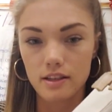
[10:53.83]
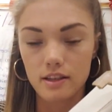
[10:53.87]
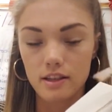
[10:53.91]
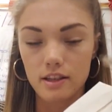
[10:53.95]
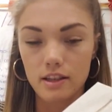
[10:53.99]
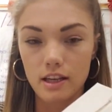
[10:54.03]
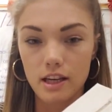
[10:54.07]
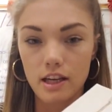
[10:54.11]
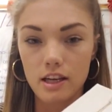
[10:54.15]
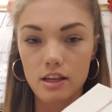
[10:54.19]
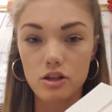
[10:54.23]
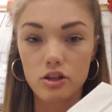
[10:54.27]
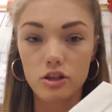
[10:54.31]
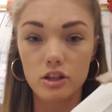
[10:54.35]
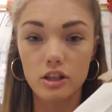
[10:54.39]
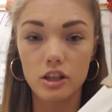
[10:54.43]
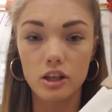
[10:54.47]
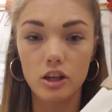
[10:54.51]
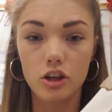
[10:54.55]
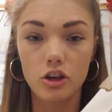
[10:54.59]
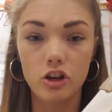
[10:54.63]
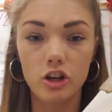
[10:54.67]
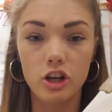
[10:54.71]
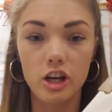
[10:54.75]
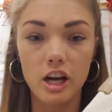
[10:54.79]
Okay, you're
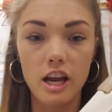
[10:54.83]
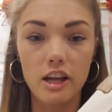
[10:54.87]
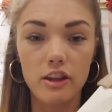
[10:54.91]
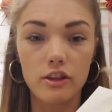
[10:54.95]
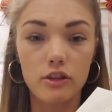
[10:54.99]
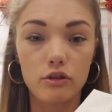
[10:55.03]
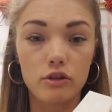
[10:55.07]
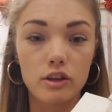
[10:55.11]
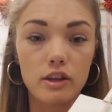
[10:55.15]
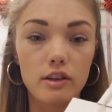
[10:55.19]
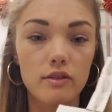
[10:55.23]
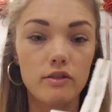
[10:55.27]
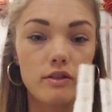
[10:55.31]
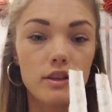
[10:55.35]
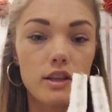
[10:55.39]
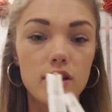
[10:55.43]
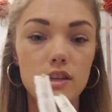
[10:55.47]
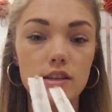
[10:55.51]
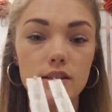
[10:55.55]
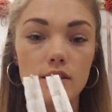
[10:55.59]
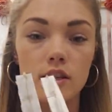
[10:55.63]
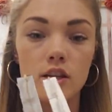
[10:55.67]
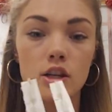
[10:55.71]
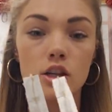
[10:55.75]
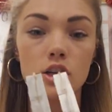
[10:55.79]
gonna create 3 of
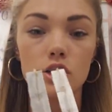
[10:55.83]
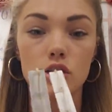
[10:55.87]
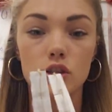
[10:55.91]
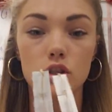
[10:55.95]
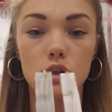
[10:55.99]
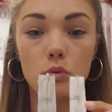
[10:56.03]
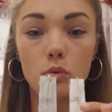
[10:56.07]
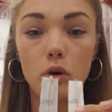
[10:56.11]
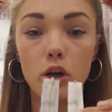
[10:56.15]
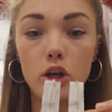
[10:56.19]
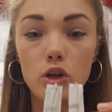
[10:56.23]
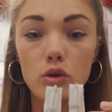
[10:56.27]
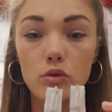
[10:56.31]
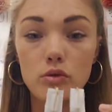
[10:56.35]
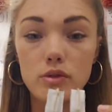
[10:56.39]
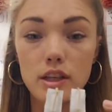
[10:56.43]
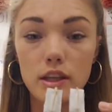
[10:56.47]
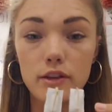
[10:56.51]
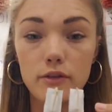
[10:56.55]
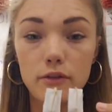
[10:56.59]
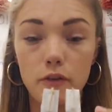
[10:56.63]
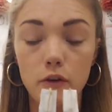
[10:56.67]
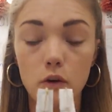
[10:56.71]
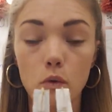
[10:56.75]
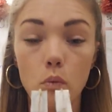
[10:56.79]
these. So what you
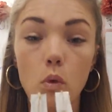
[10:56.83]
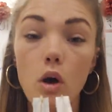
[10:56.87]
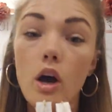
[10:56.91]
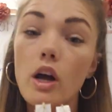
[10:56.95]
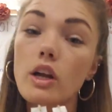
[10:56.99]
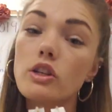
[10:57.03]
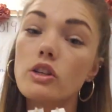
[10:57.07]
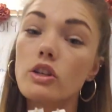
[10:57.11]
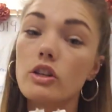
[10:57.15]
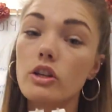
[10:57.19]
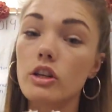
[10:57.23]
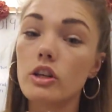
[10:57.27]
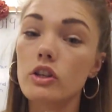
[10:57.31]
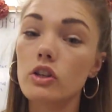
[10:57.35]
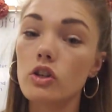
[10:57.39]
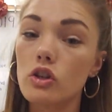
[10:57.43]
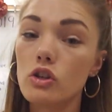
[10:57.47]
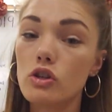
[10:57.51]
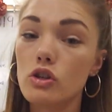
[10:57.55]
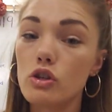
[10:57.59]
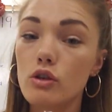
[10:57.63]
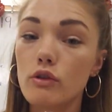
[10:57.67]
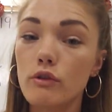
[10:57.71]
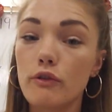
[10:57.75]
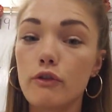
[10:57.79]
did for 1, you're gonna
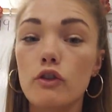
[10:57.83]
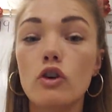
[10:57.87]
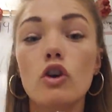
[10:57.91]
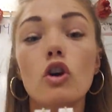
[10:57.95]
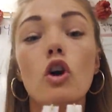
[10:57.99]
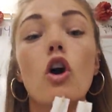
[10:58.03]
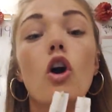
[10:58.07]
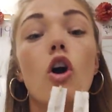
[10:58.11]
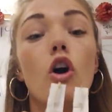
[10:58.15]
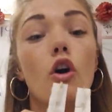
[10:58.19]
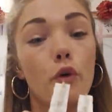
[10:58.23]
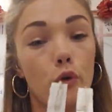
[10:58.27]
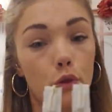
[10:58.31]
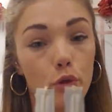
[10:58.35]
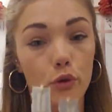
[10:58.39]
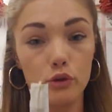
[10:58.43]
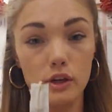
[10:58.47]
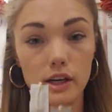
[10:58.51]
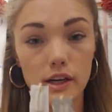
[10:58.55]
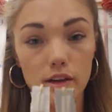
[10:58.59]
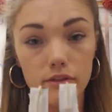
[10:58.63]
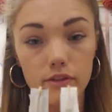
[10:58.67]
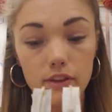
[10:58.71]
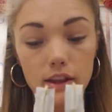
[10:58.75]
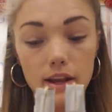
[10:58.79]
do for all
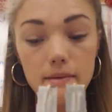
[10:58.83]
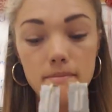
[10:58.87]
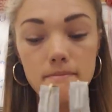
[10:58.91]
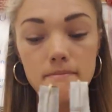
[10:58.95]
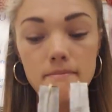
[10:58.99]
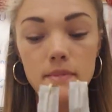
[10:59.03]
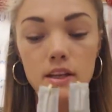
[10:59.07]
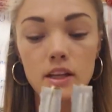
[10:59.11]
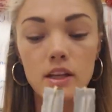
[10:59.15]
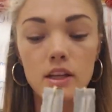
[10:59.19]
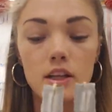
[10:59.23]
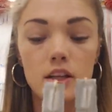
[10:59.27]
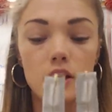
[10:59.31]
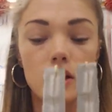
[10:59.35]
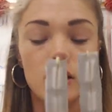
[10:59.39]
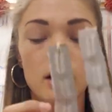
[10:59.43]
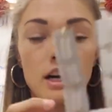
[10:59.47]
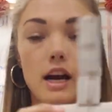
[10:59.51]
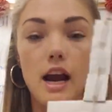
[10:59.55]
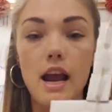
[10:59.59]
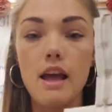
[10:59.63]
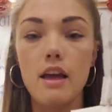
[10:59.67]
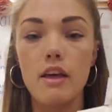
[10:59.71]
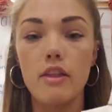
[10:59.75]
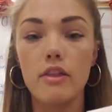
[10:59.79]
3 of them.
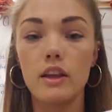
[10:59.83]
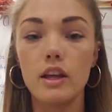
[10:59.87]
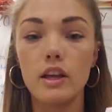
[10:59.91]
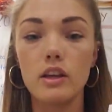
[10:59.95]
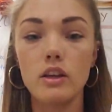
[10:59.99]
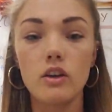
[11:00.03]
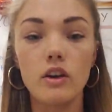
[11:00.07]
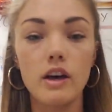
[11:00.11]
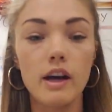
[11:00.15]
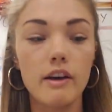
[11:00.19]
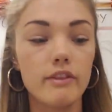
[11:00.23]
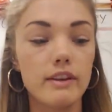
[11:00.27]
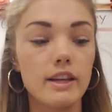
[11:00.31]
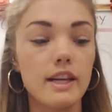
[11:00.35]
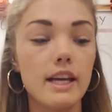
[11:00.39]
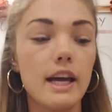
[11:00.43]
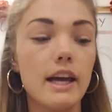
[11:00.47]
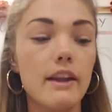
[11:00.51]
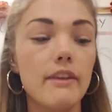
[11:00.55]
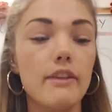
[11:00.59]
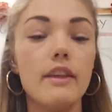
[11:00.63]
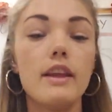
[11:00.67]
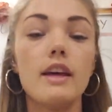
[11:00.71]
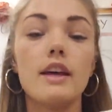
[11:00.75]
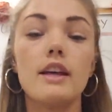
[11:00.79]
All right, and then you'll have a
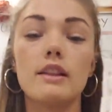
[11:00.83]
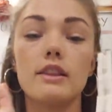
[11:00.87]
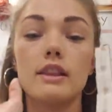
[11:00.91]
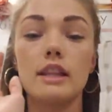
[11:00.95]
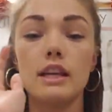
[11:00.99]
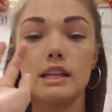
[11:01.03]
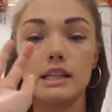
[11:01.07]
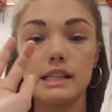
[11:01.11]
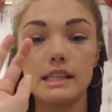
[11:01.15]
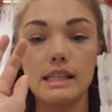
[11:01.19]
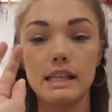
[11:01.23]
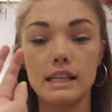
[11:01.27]
hand. This